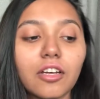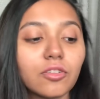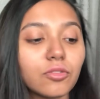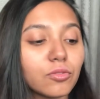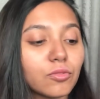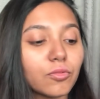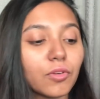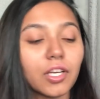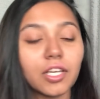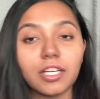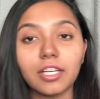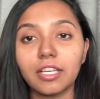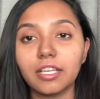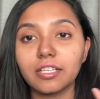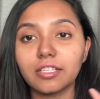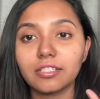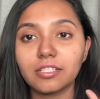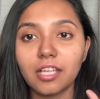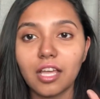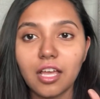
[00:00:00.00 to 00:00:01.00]
A good one
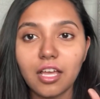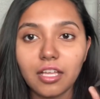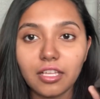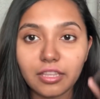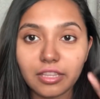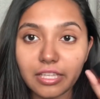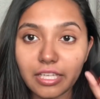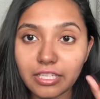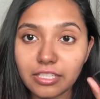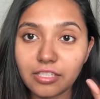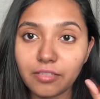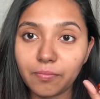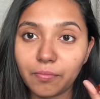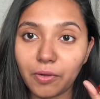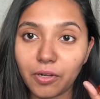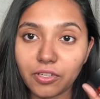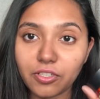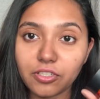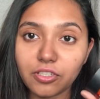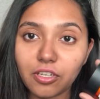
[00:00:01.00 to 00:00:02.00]
is this
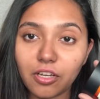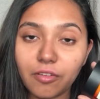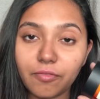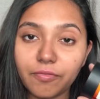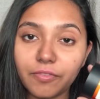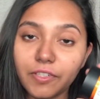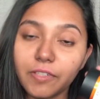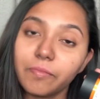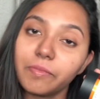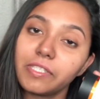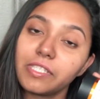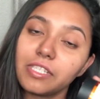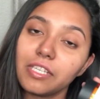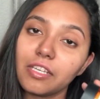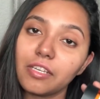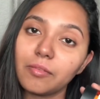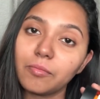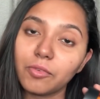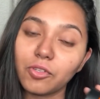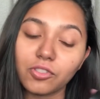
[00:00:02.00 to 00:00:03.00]
Body Shop Vitamin
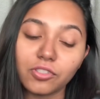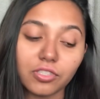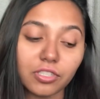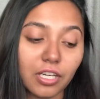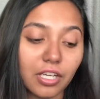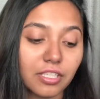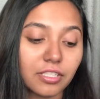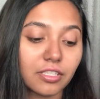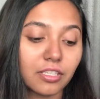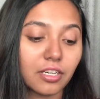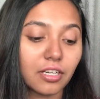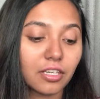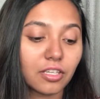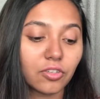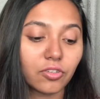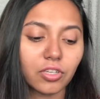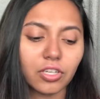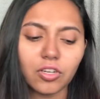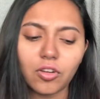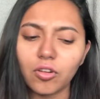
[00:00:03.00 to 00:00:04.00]
C
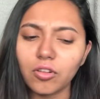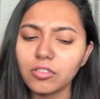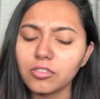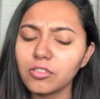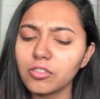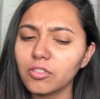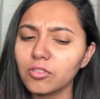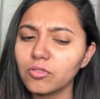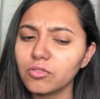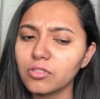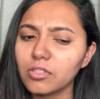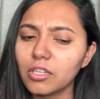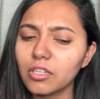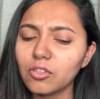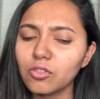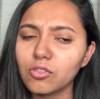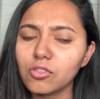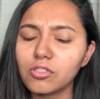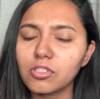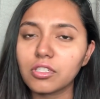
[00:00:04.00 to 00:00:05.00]
moisturizer. You can also use the
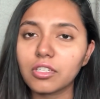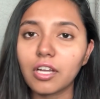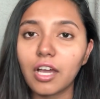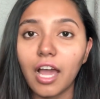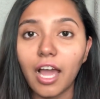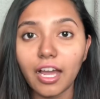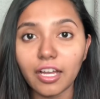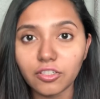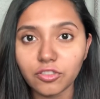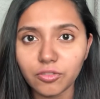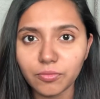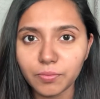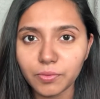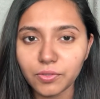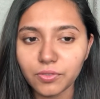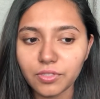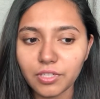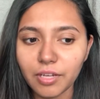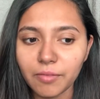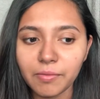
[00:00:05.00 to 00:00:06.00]
Neutrogena Hydro
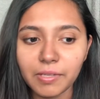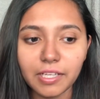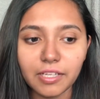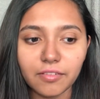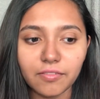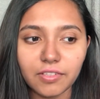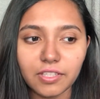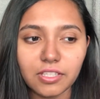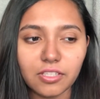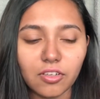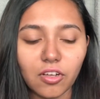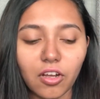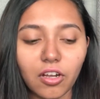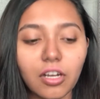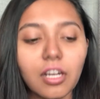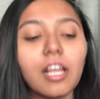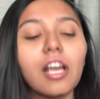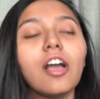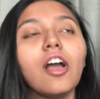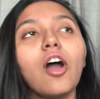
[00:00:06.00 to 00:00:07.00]
Boost, I believe it's
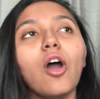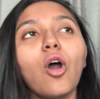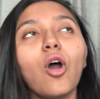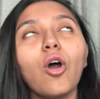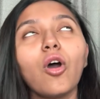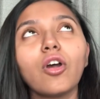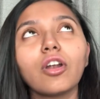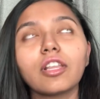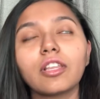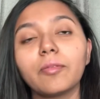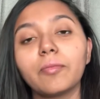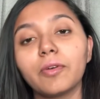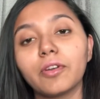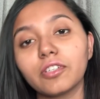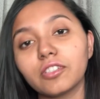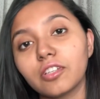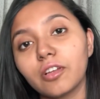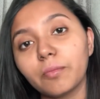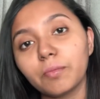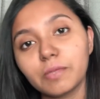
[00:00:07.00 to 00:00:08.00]
called, or the
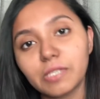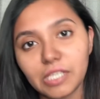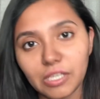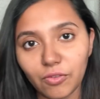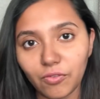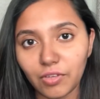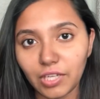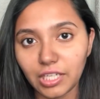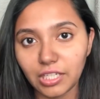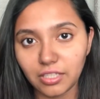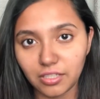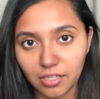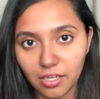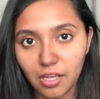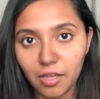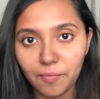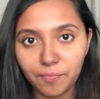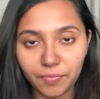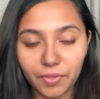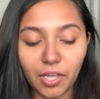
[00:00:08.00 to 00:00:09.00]
Body Shop Seaweed
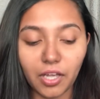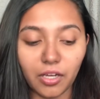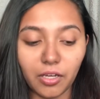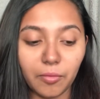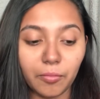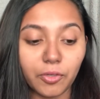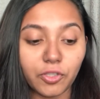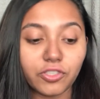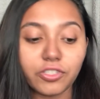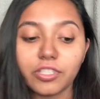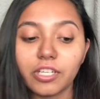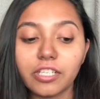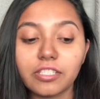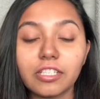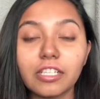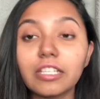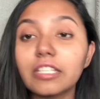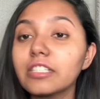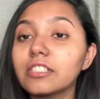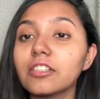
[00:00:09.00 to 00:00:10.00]

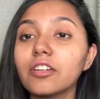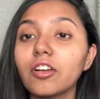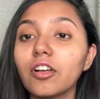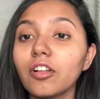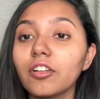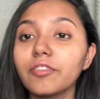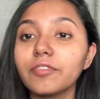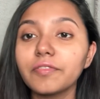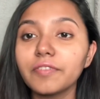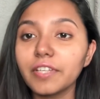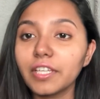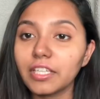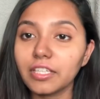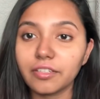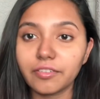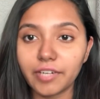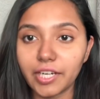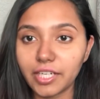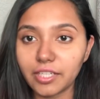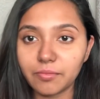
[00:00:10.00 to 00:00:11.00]
moisturizer. These are all really
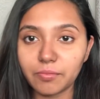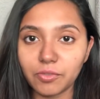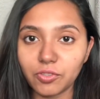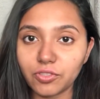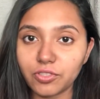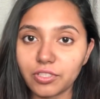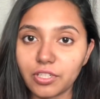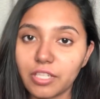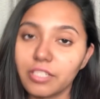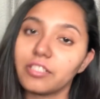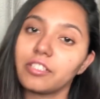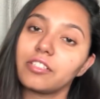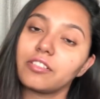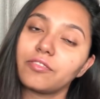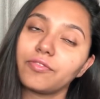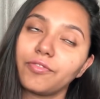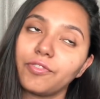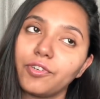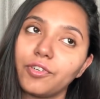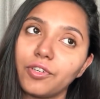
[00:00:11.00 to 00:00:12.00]
great
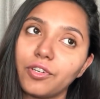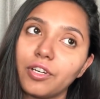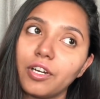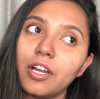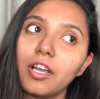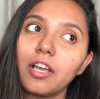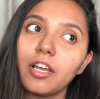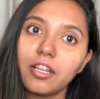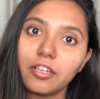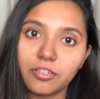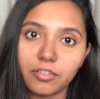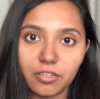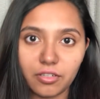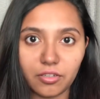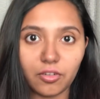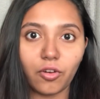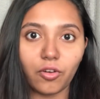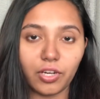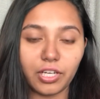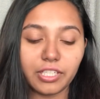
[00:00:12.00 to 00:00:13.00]
moisturizers for
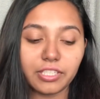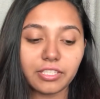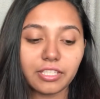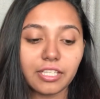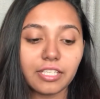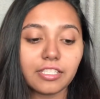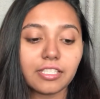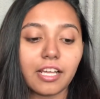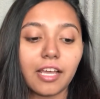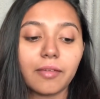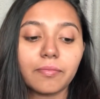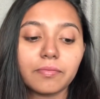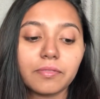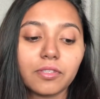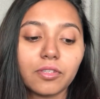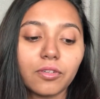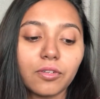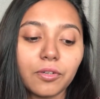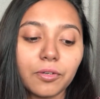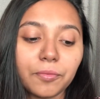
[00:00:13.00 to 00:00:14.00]
oily skin type.
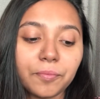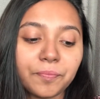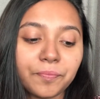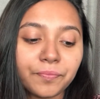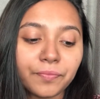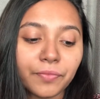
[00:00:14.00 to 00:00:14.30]
So